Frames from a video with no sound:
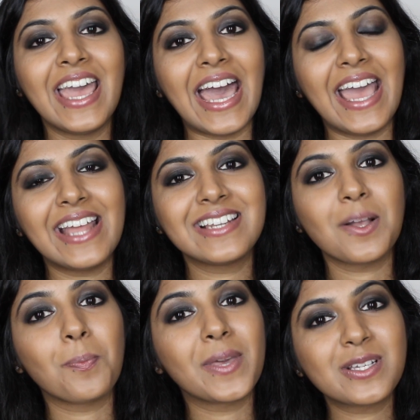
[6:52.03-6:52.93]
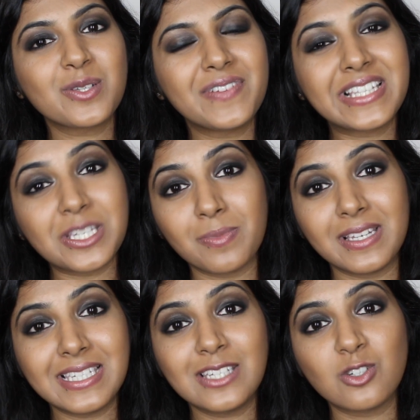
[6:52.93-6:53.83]
And because of its
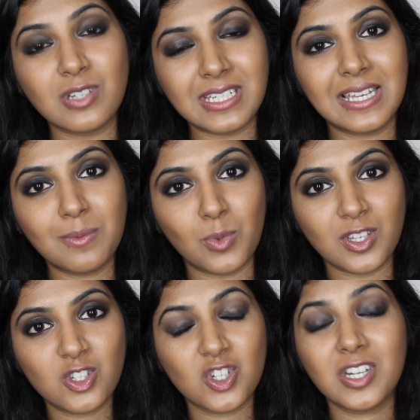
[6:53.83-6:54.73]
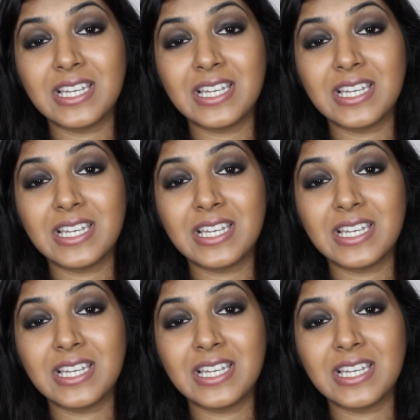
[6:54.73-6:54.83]
ability to retain moisture,